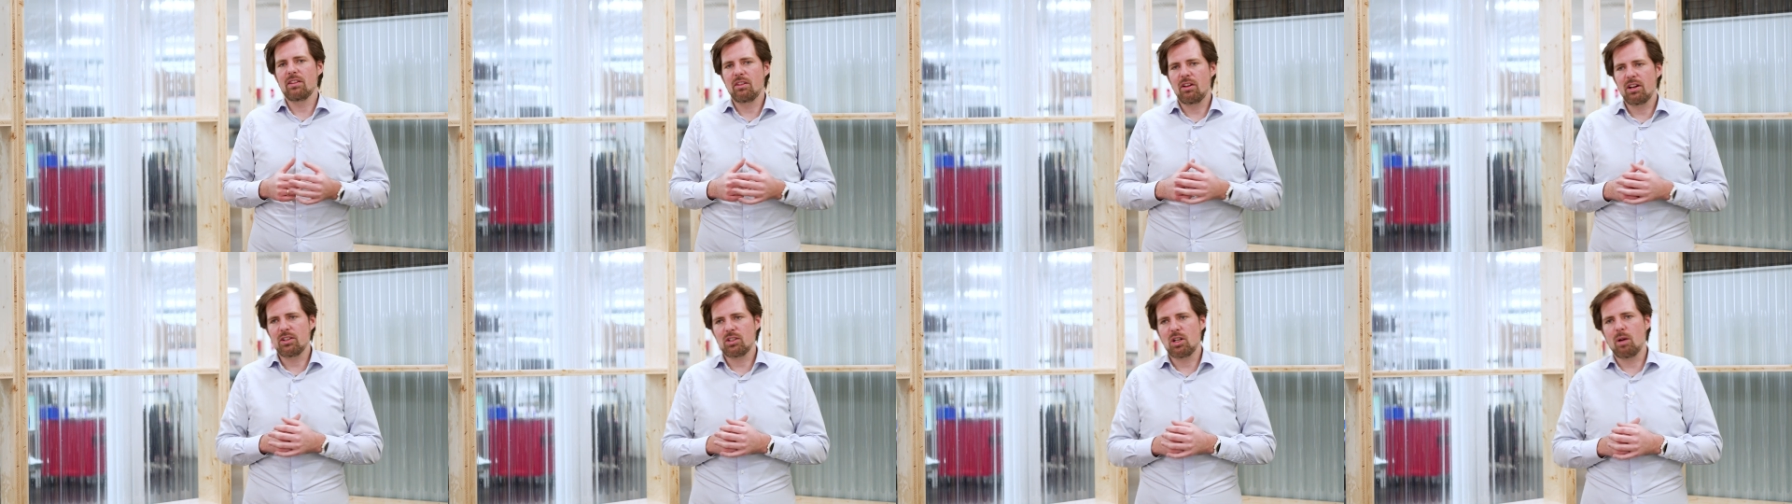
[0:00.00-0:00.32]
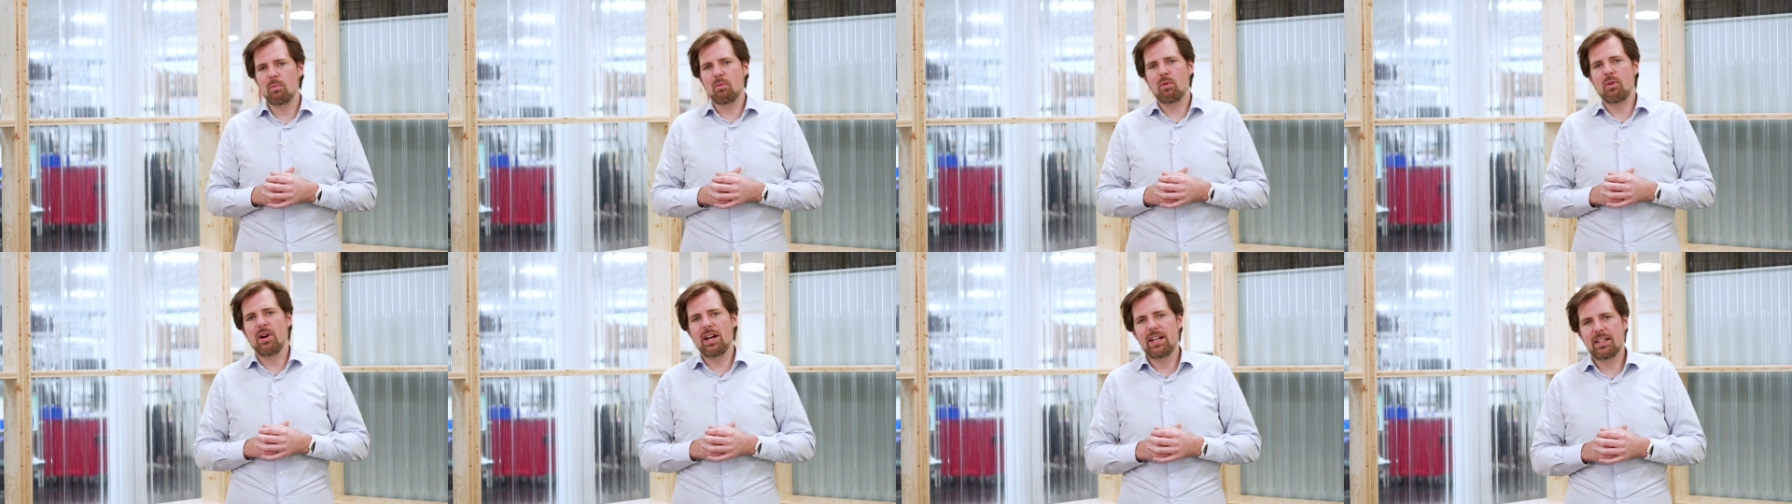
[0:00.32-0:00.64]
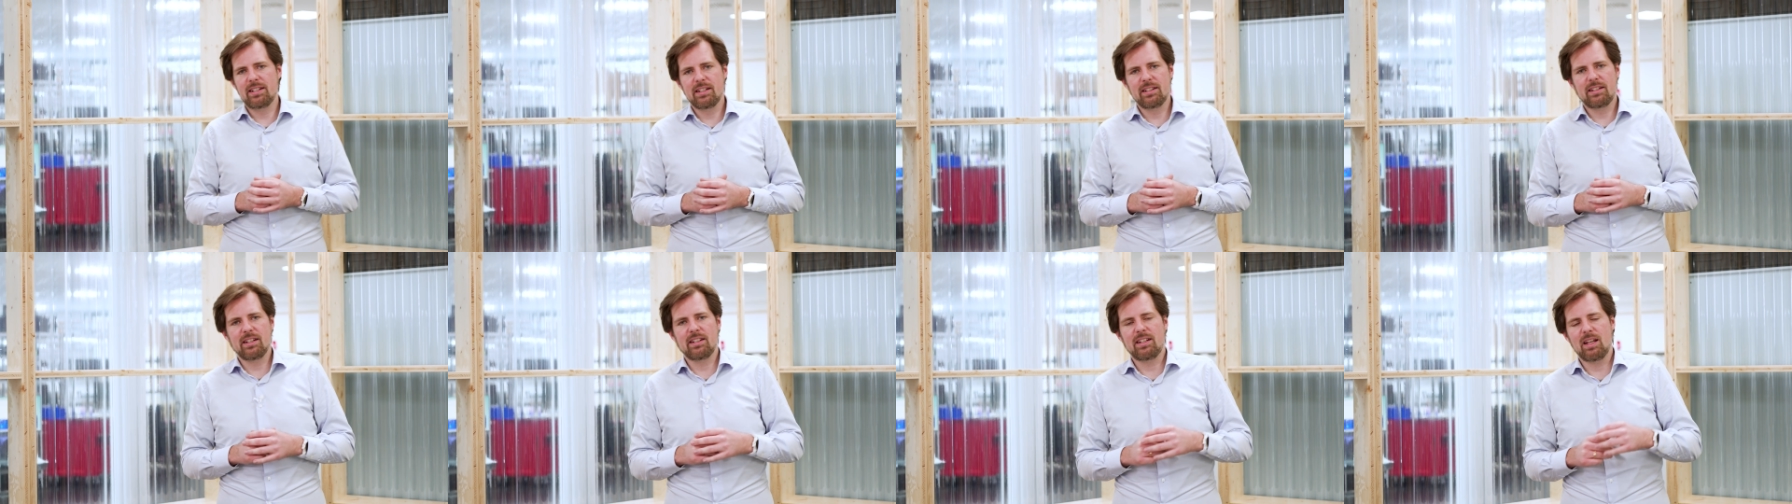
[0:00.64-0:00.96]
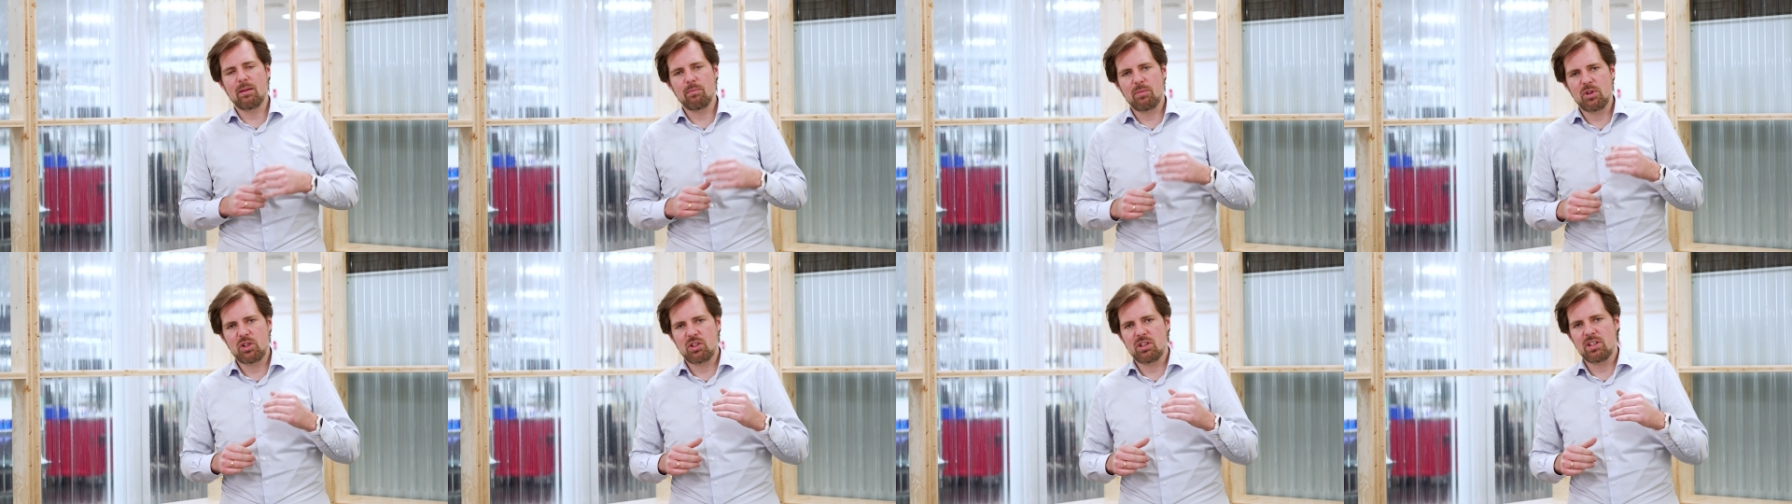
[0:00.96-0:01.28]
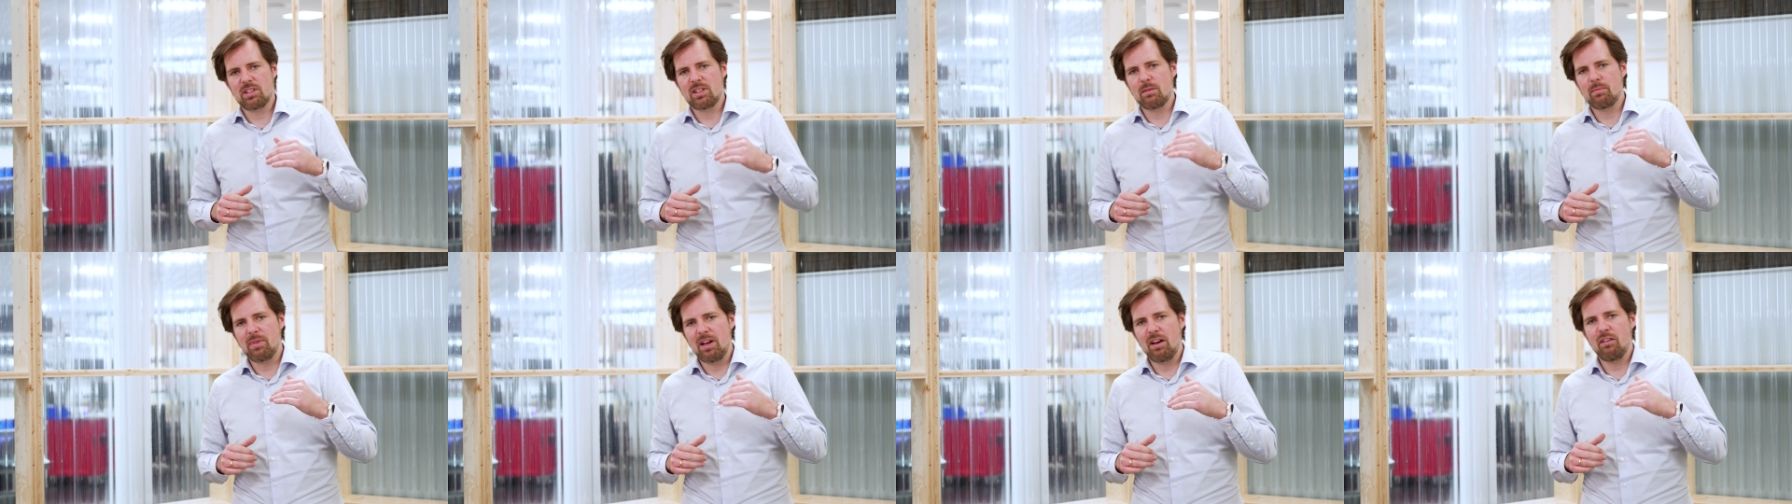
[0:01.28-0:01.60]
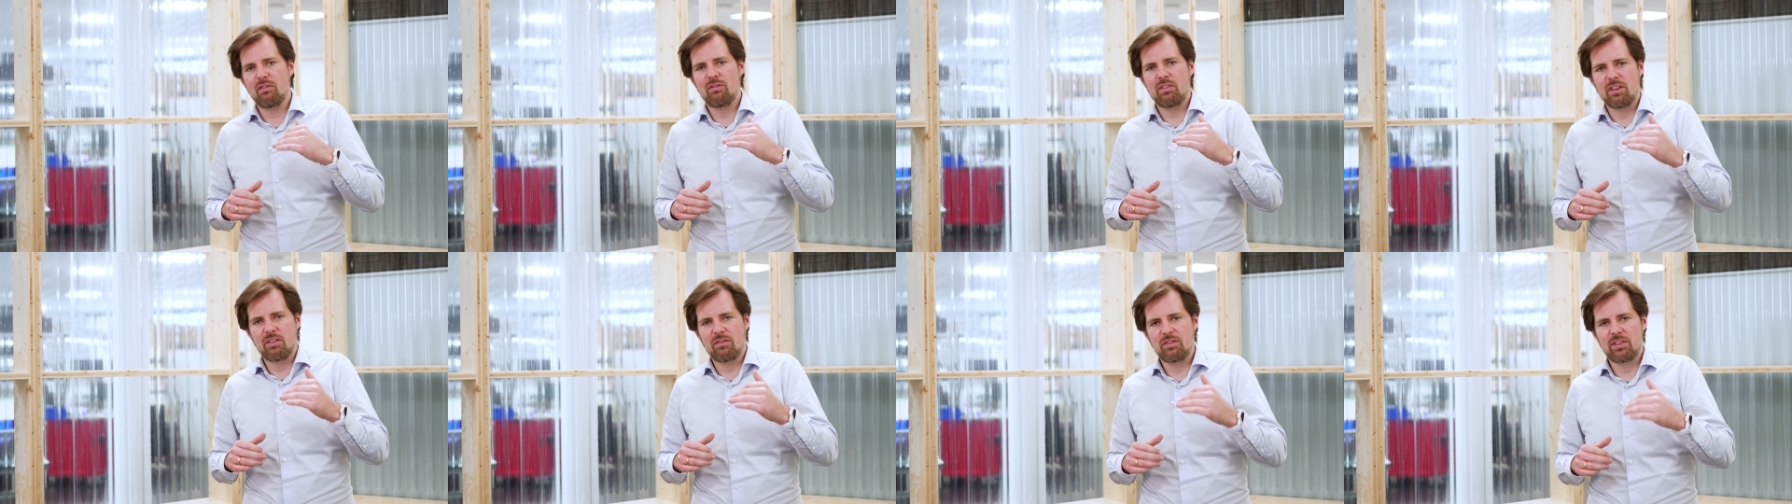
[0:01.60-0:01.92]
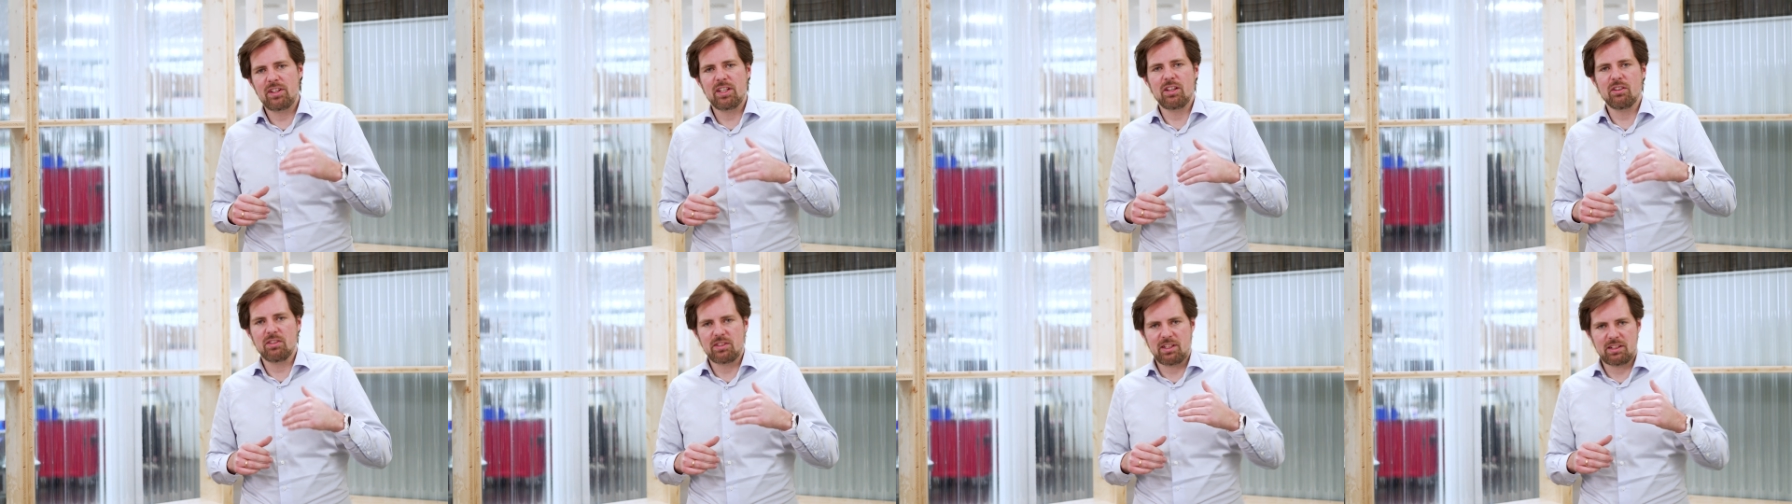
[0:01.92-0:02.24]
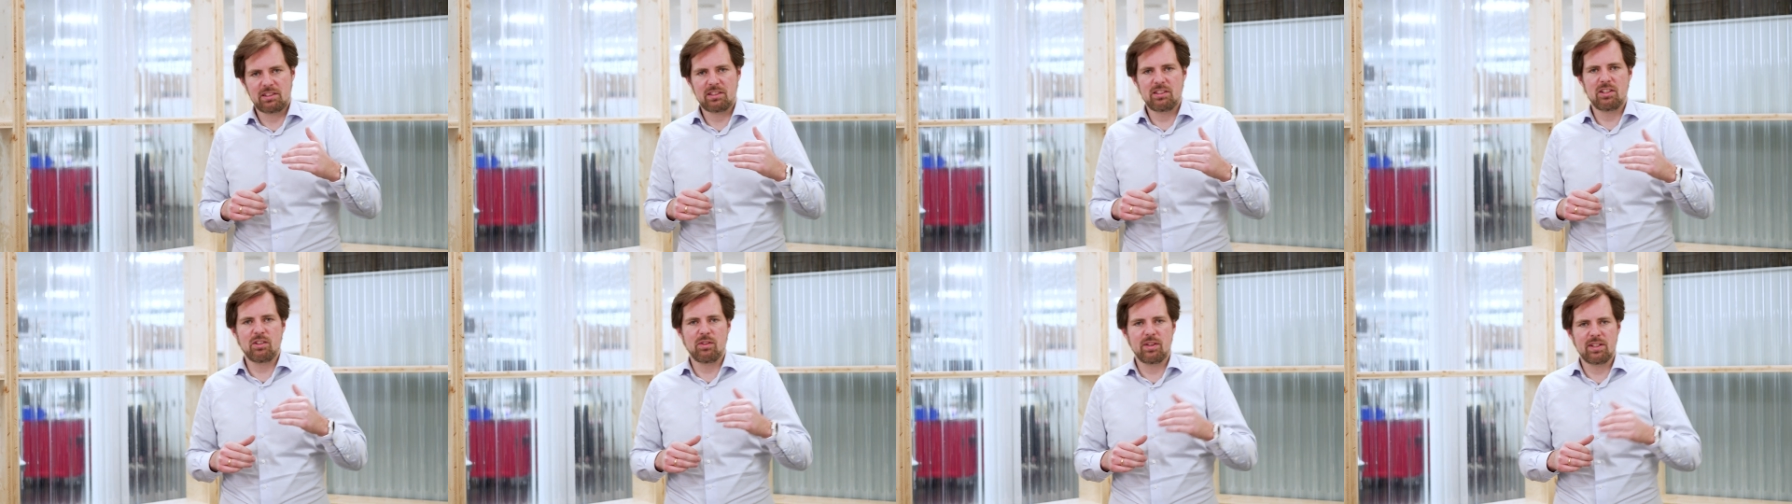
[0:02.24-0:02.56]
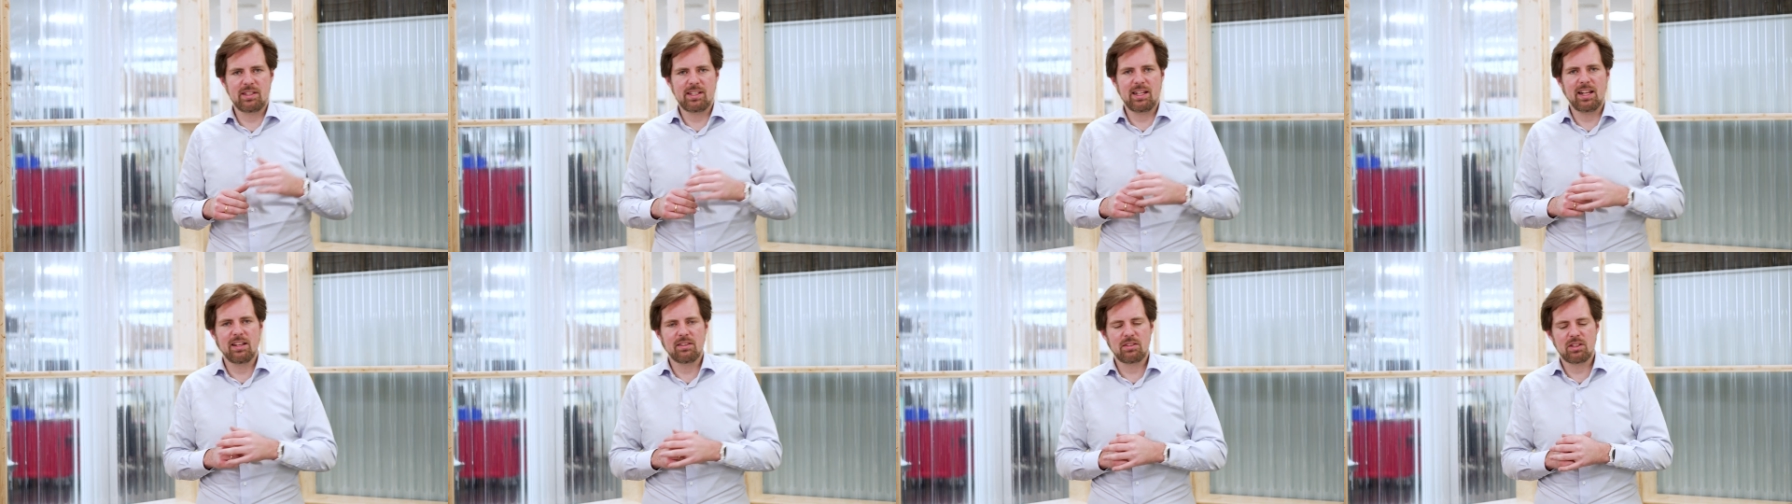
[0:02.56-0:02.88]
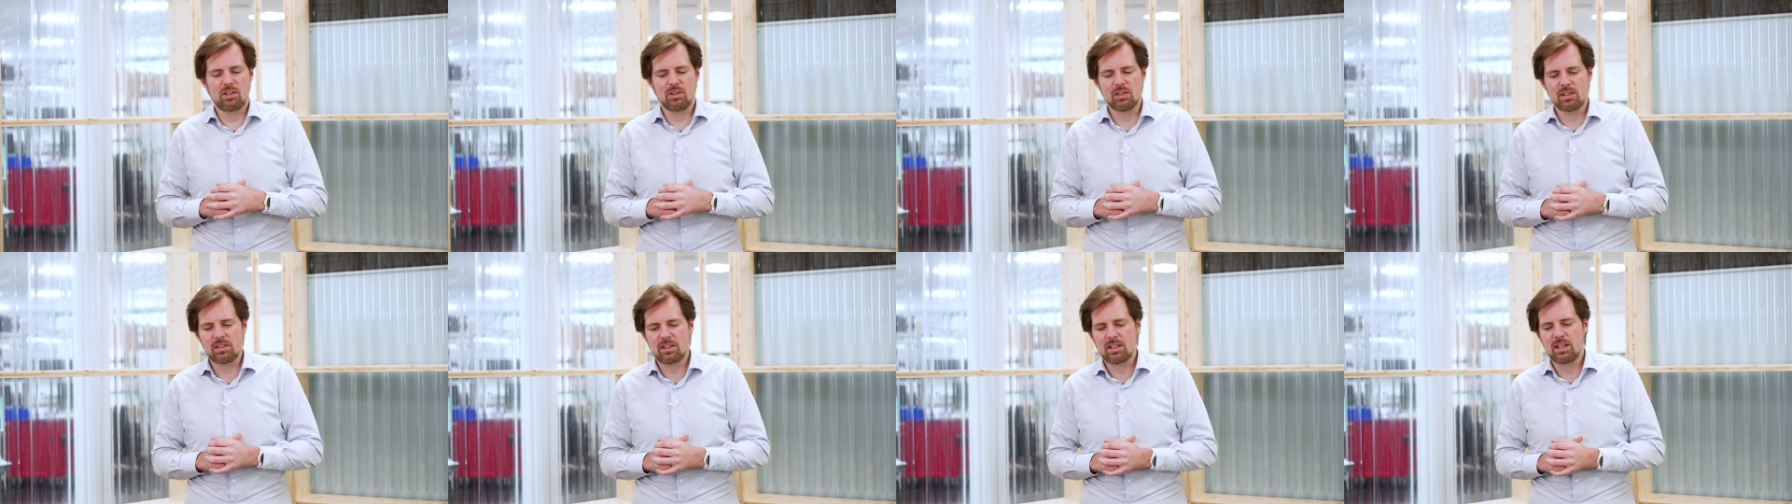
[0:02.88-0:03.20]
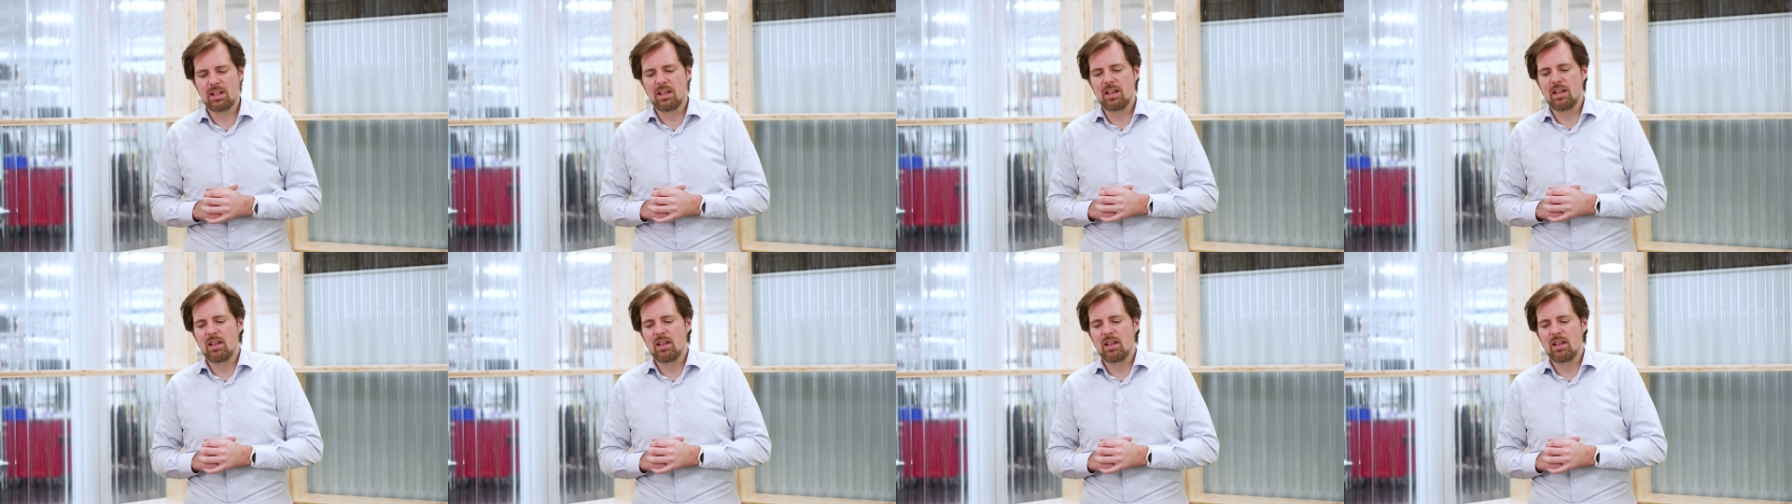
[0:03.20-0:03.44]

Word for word: not operated at temperatures above 50 or 60 degrees Celsius